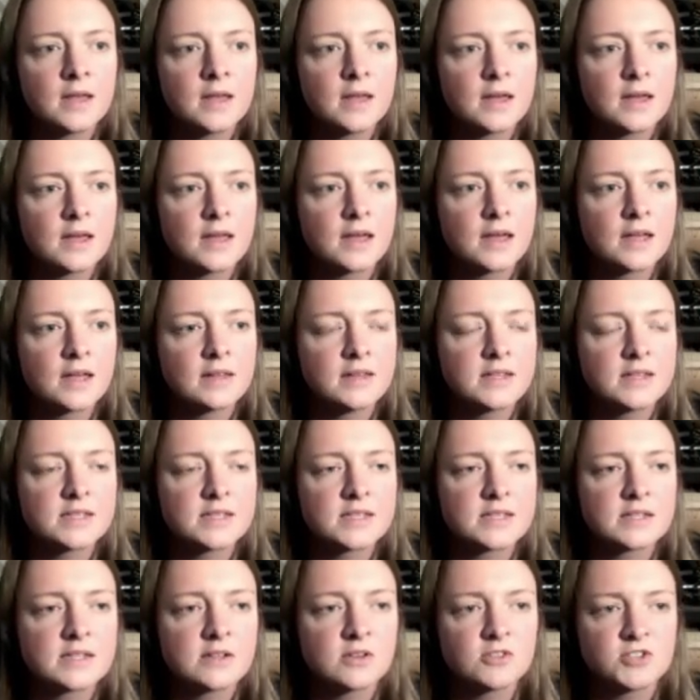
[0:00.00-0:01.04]
Again, this
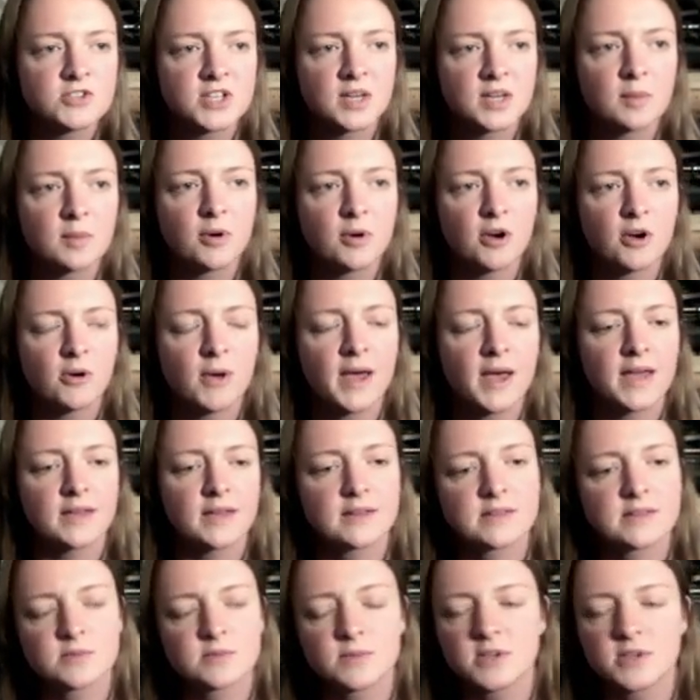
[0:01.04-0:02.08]
is Logic Pro
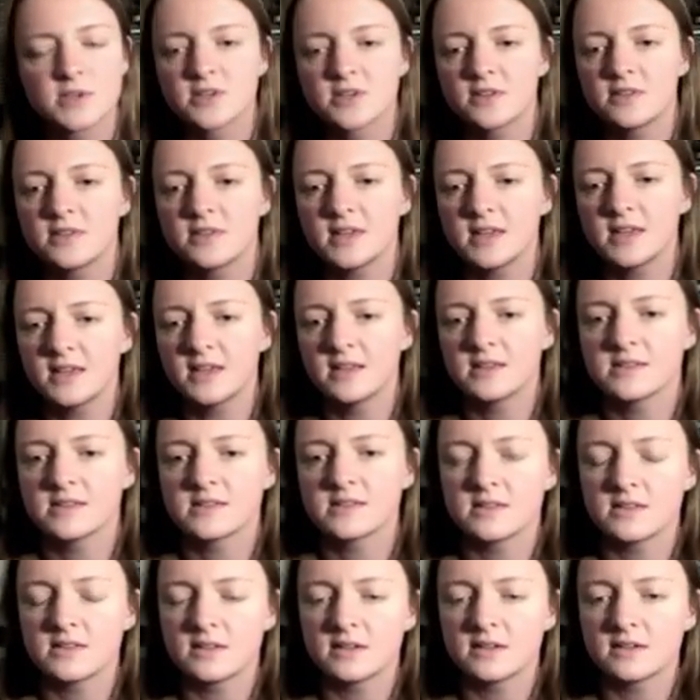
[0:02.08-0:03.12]
X, which I think is
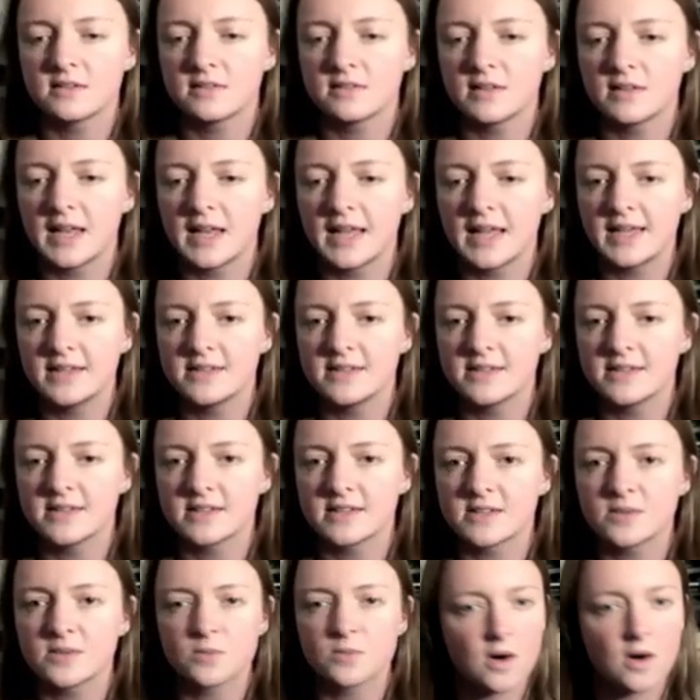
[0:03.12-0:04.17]
the
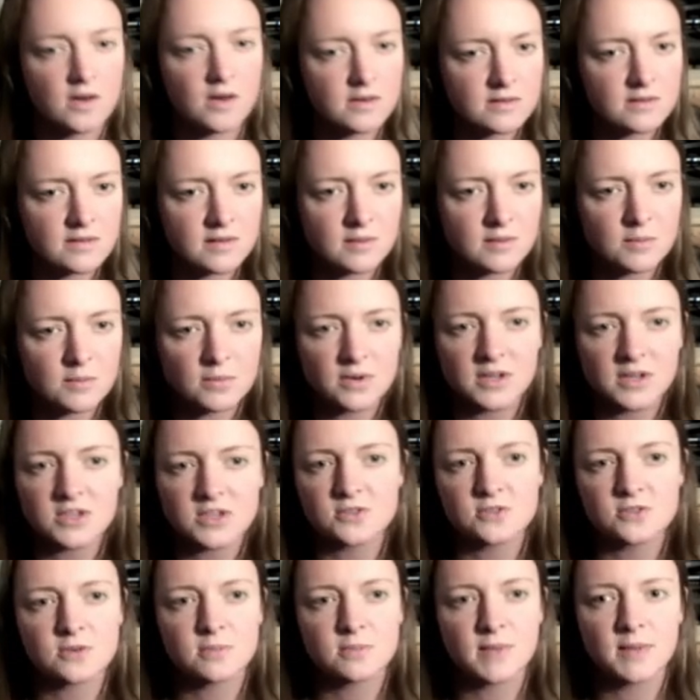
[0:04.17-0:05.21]
latest one, I'm pretty
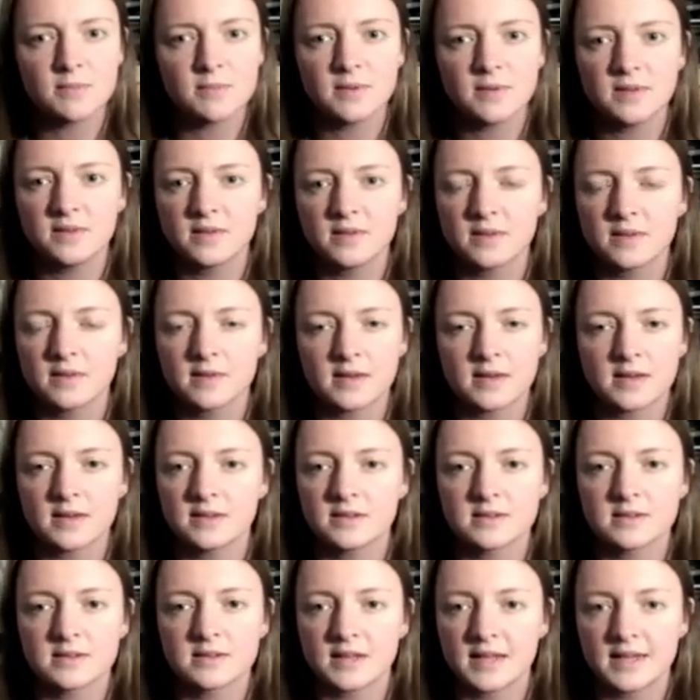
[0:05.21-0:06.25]
sure, maybe the
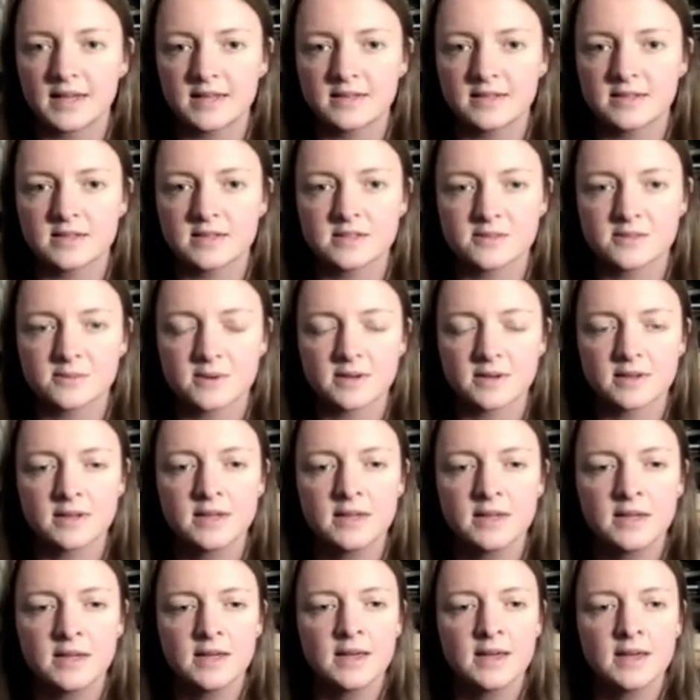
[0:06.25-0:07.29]
second to latest one.
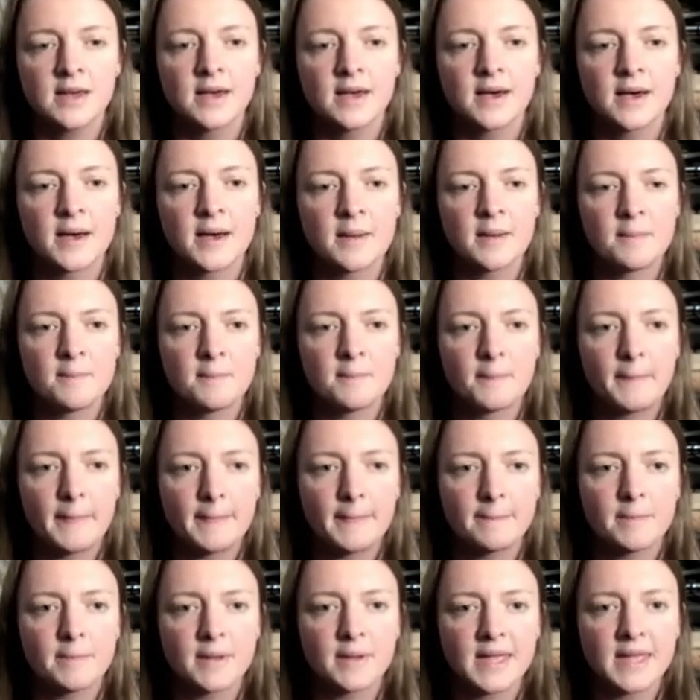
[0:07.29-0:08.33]

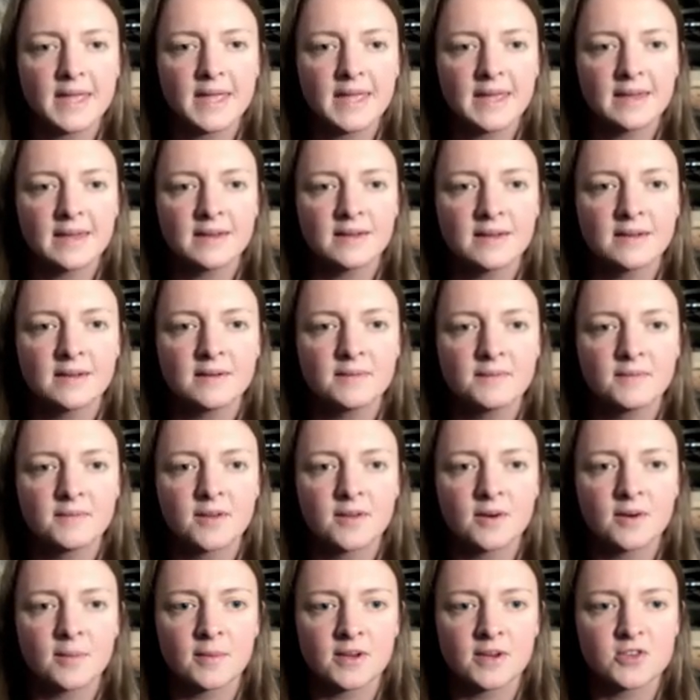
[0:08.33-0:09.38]
But here
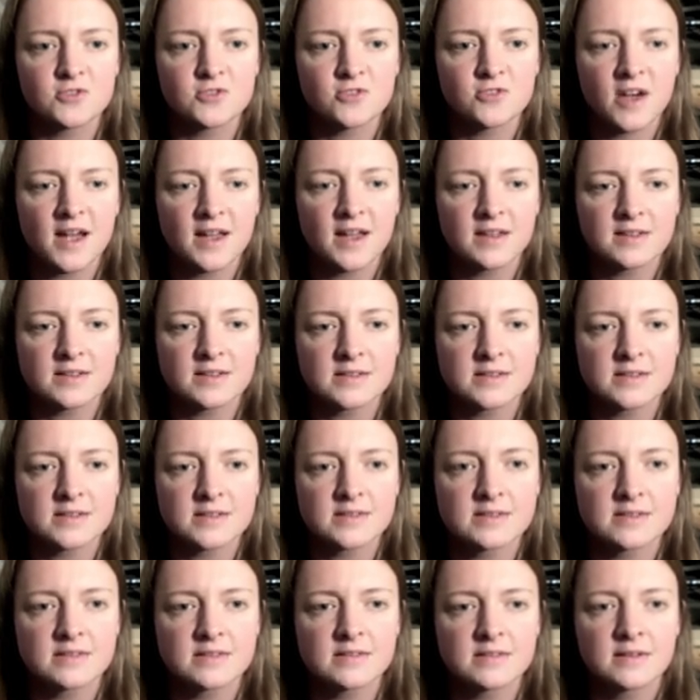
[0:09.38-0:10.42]
are my tracks.